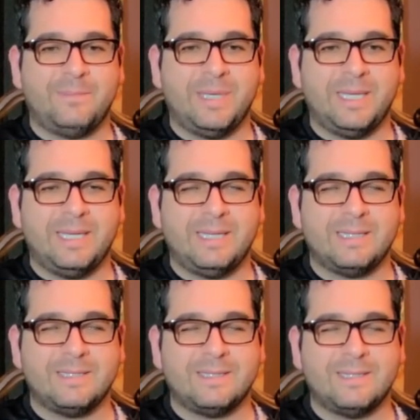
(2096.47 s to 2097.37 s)

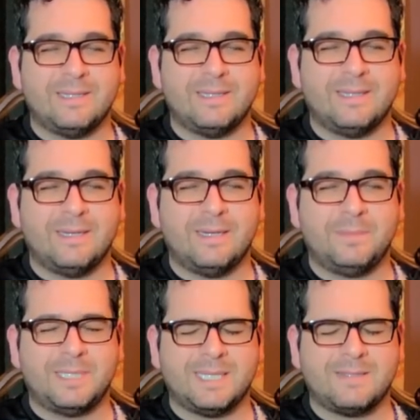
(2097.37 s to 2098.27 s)
being
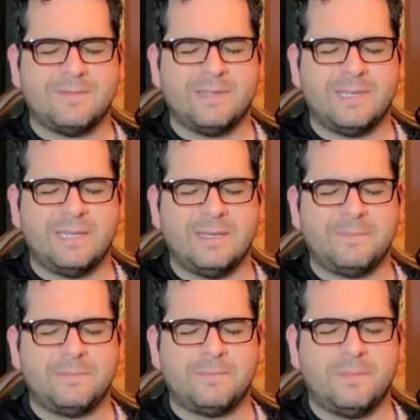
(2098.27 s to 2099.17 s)
obsessively